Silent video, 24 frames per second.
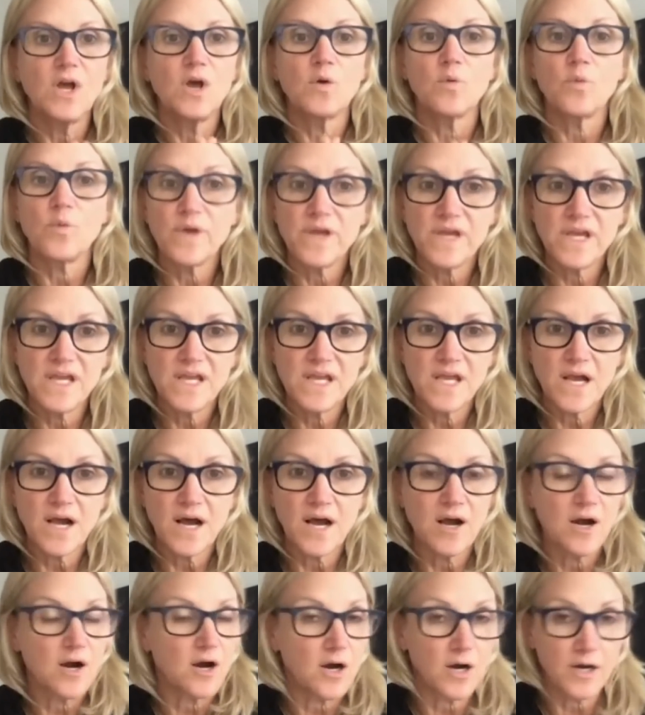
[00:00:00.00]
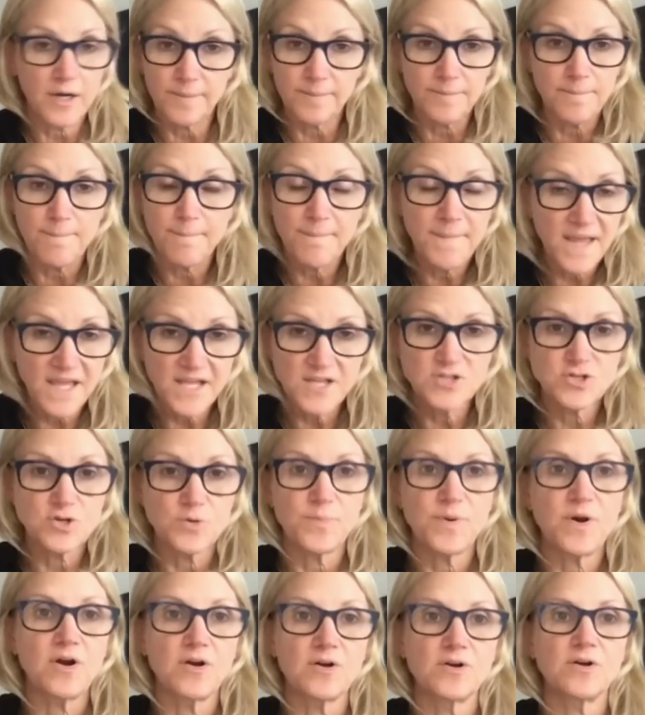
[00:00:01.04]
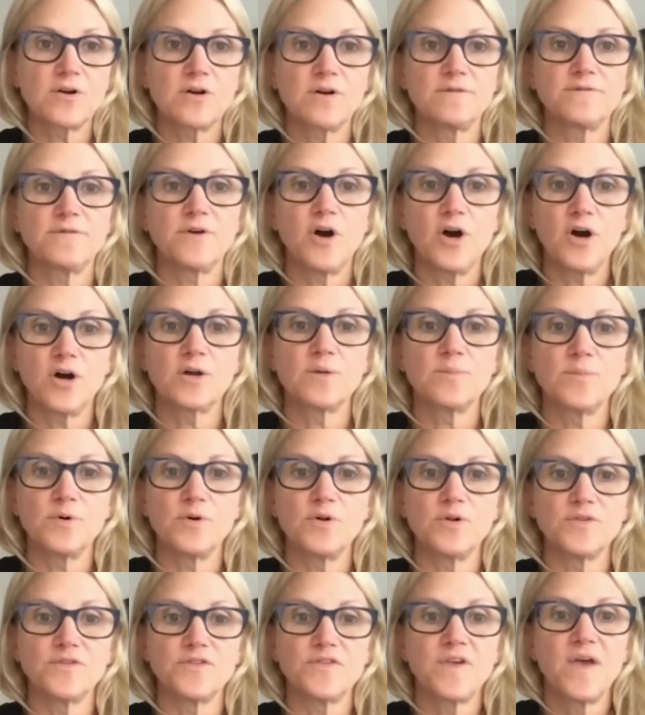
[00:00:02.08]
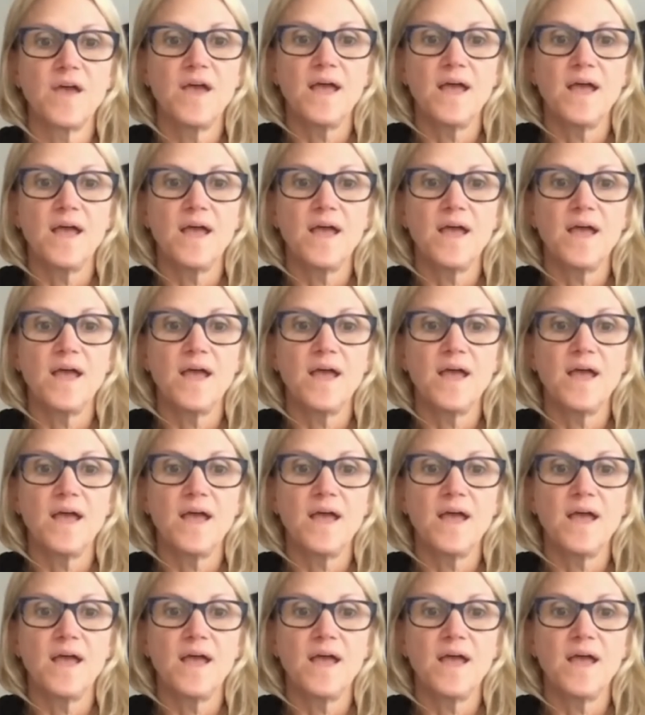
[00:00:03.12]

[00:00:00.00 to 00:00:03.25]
We are a major partner of Audible's,